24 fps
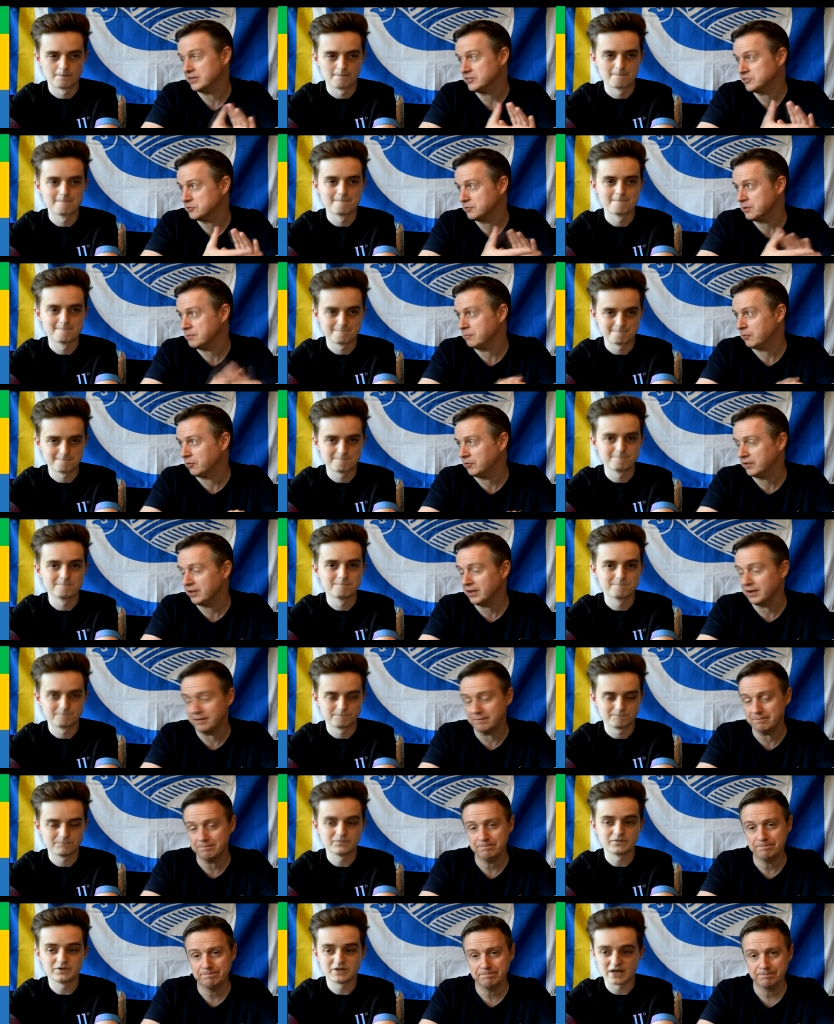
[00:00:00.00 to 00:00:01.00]
Speaker 1: to him on that.
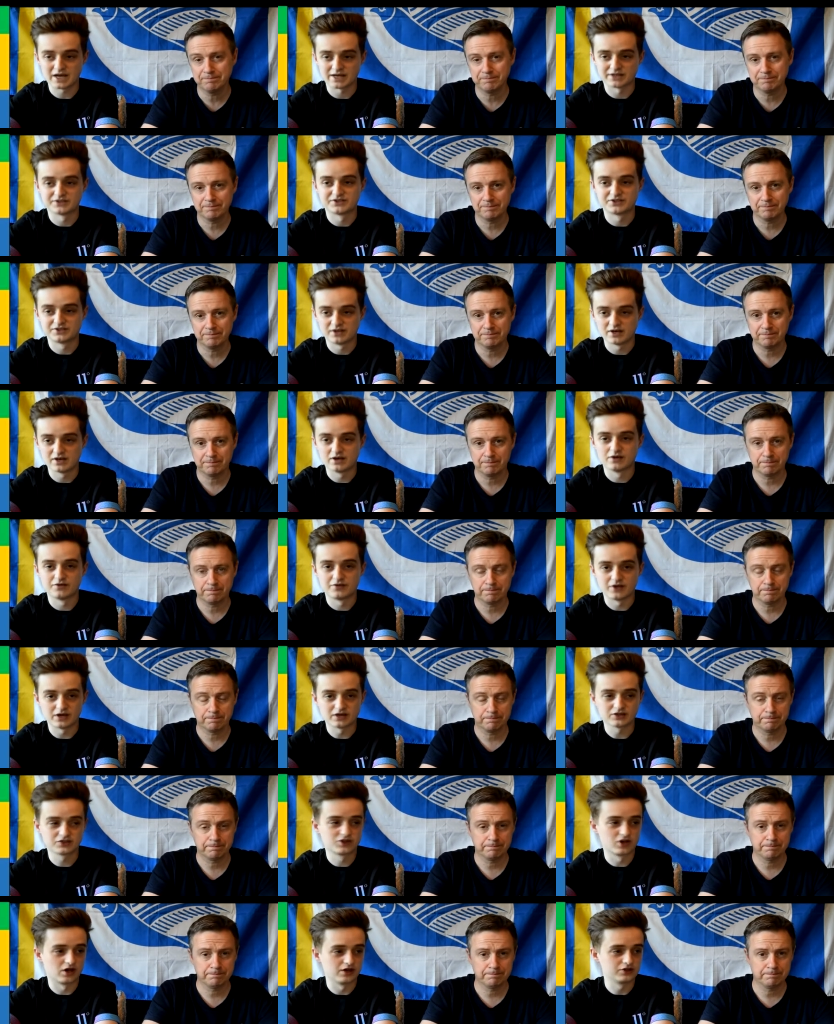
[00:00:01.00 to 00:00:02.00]
Speaker 2: Yes, they are, they are
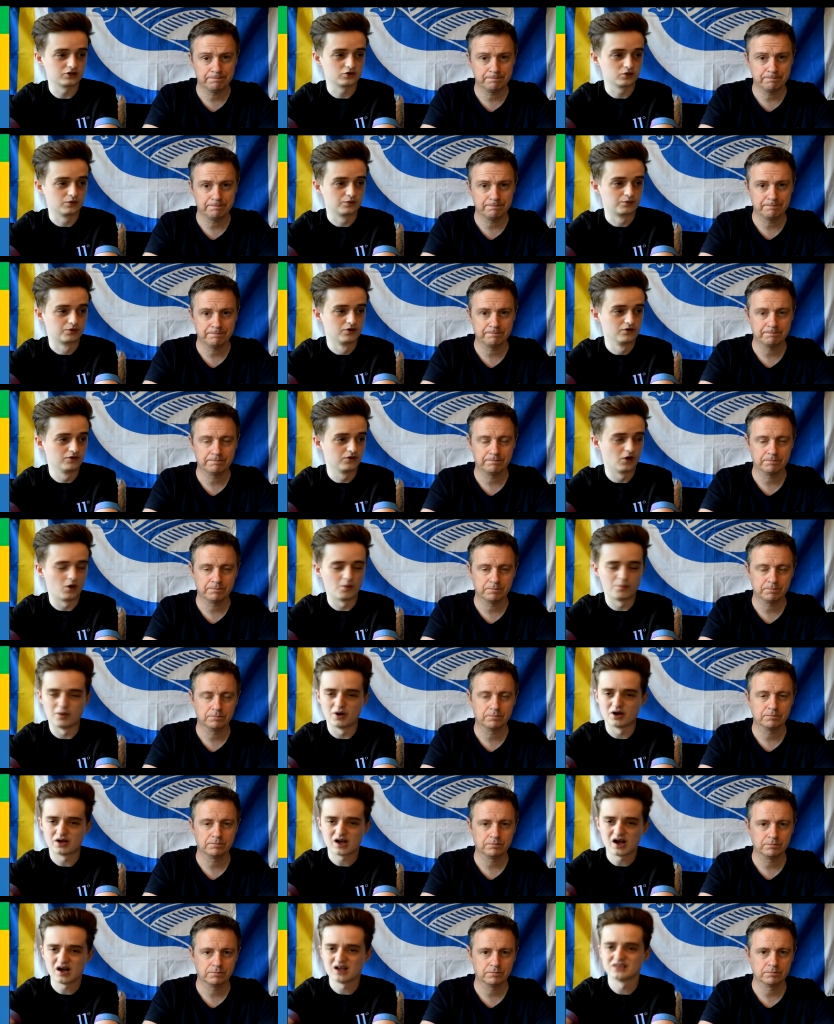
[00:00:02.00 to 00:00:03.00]
starting to improve a lot, but I
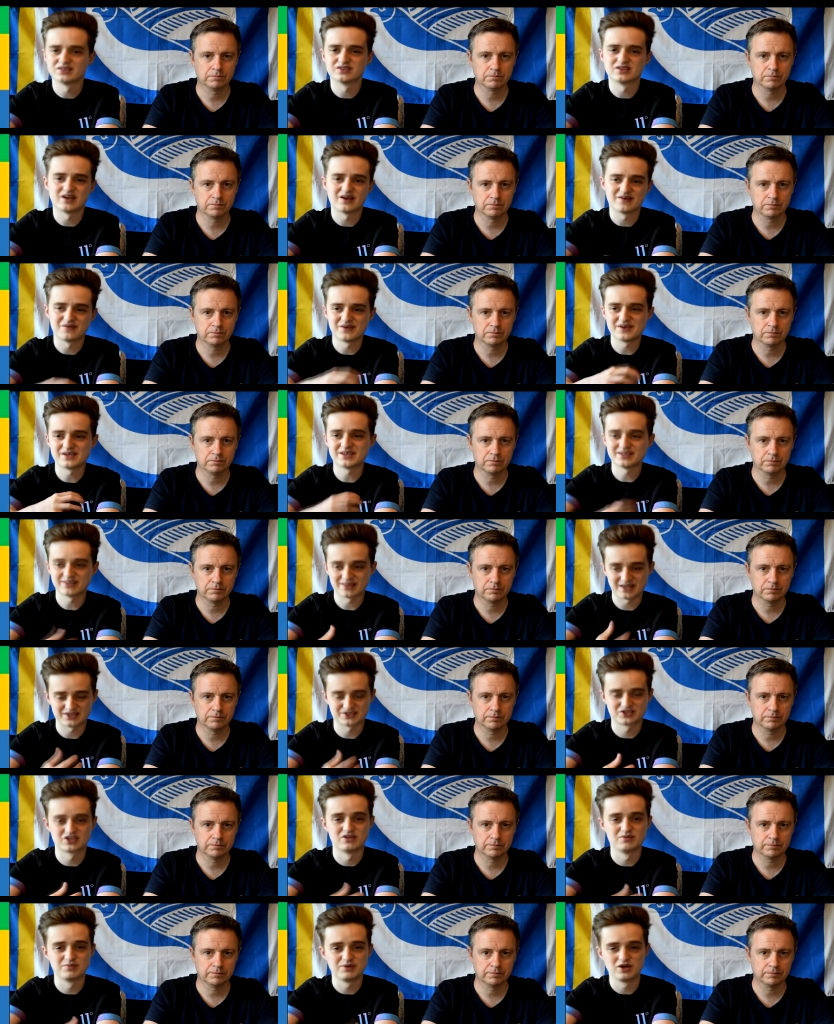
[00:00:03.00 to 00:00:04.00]
can't. I think that's going
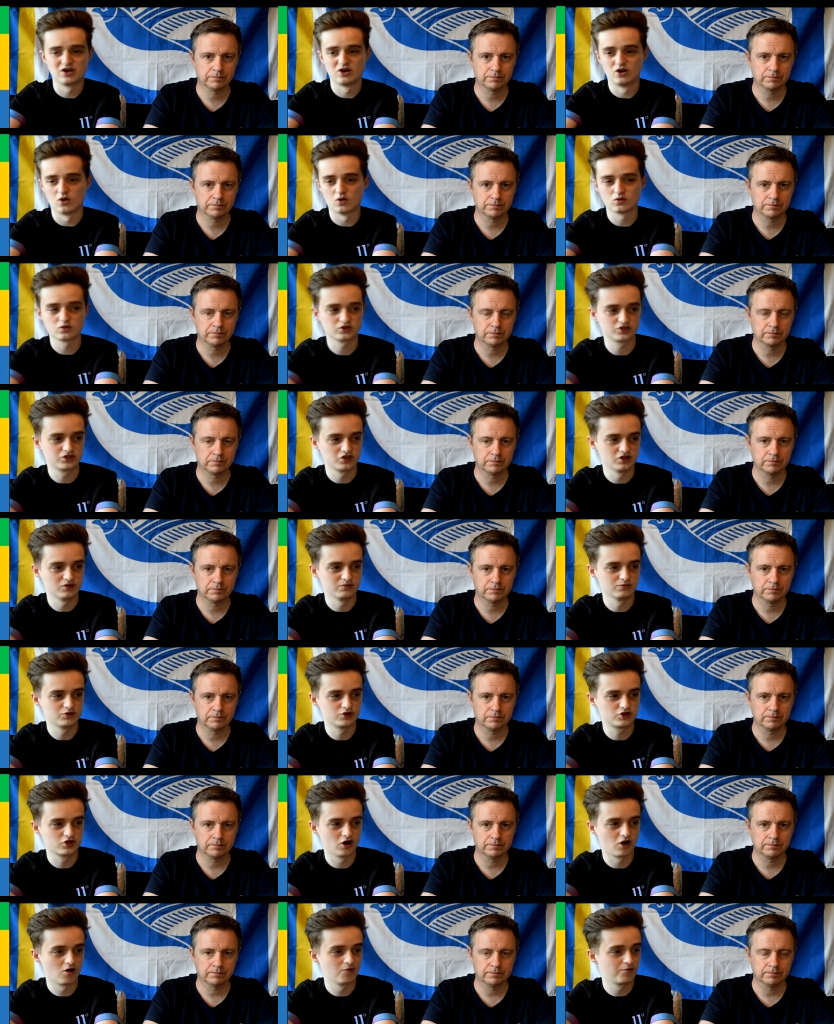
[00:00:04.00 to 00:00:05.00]
to be a long term job
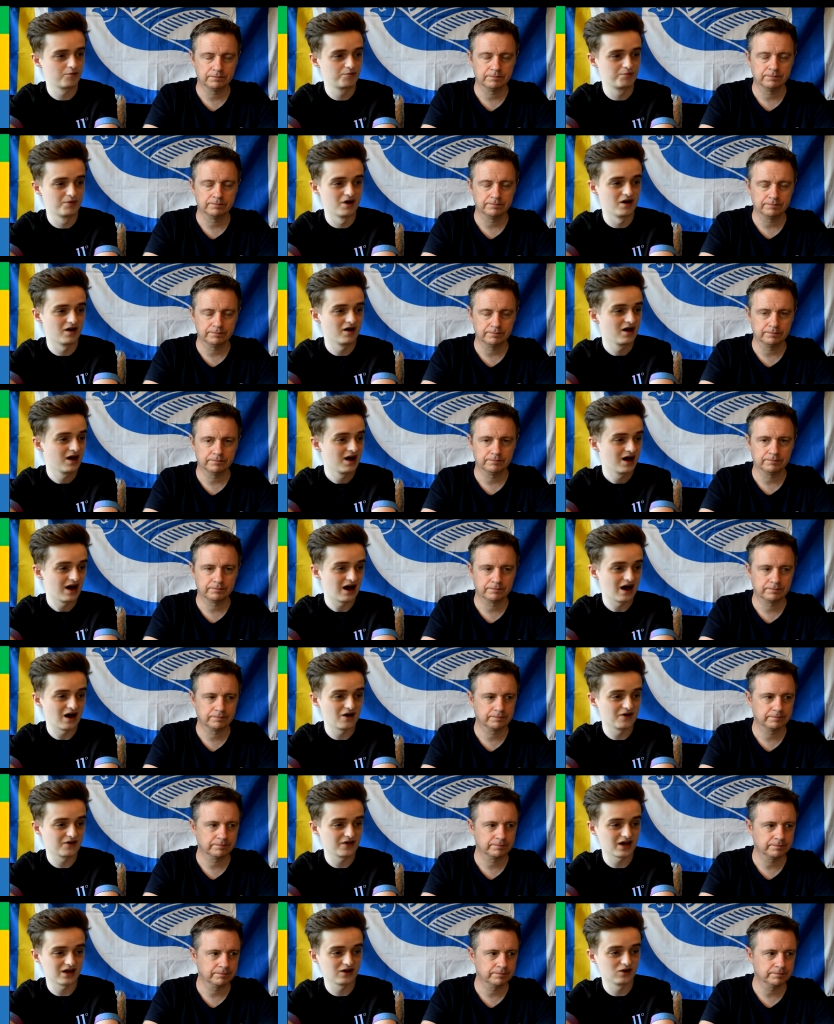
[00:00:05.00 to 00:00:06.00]
job, but out of
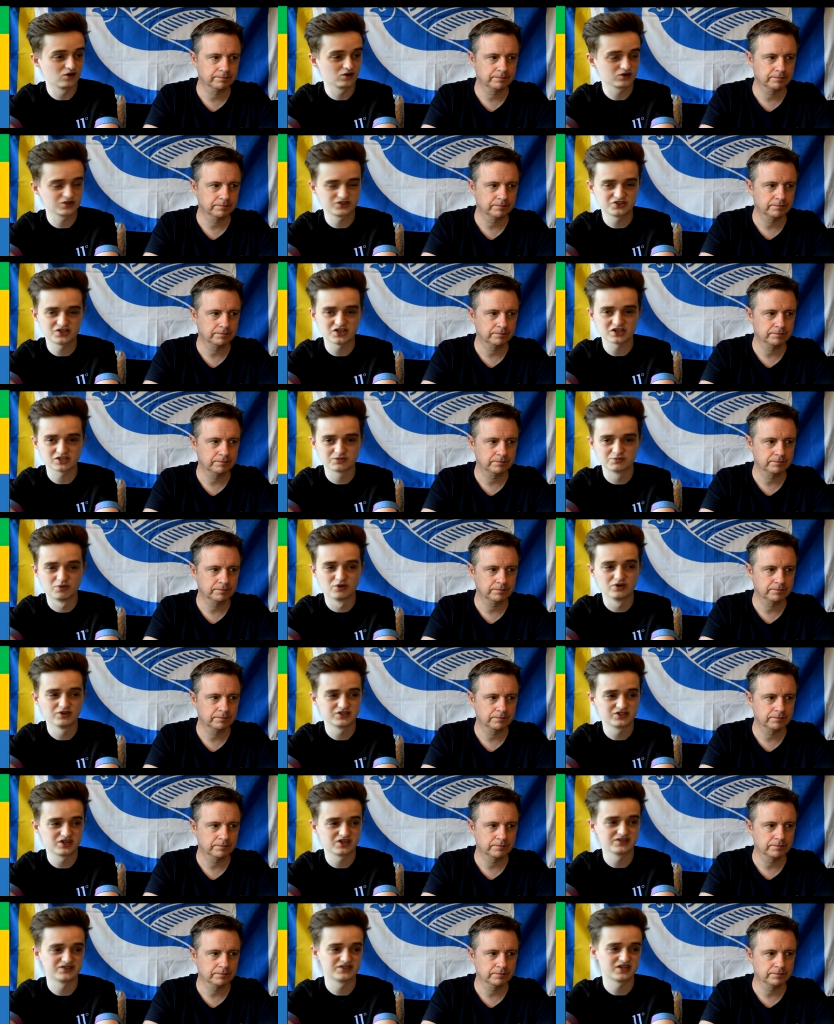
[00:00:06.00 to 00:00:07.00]
that lock six points,
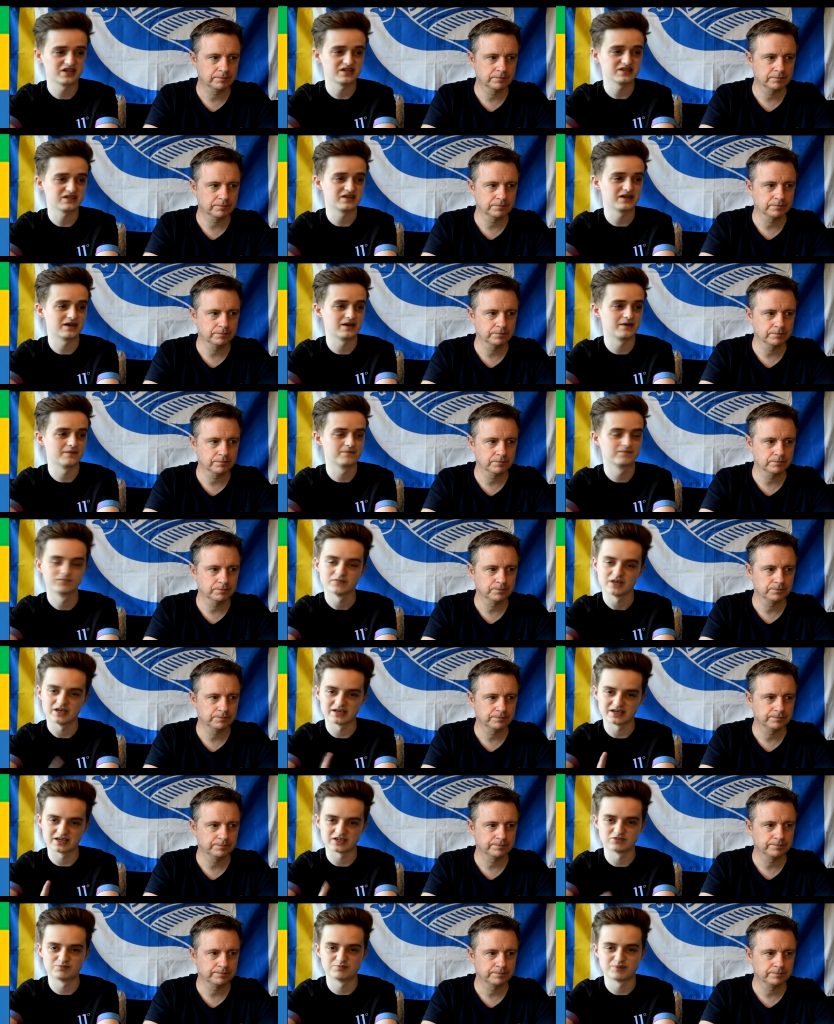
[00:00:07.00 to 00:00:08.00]
I'll take it. It
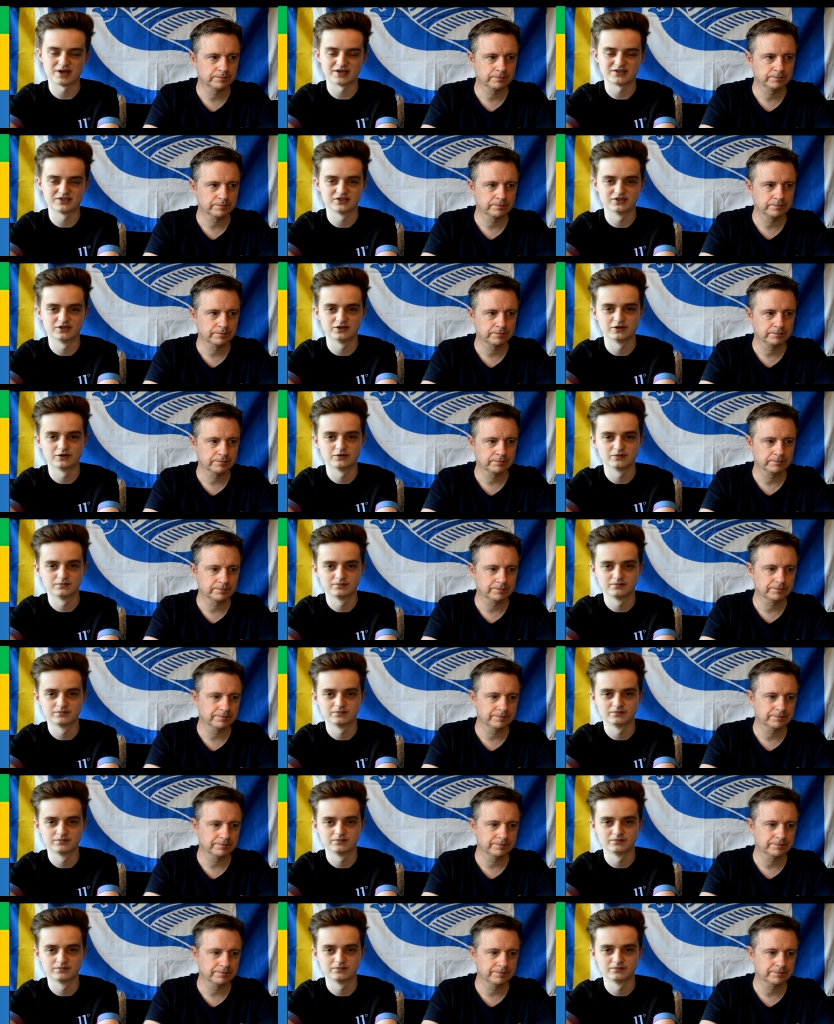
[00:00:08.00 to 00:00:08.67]
gets better though.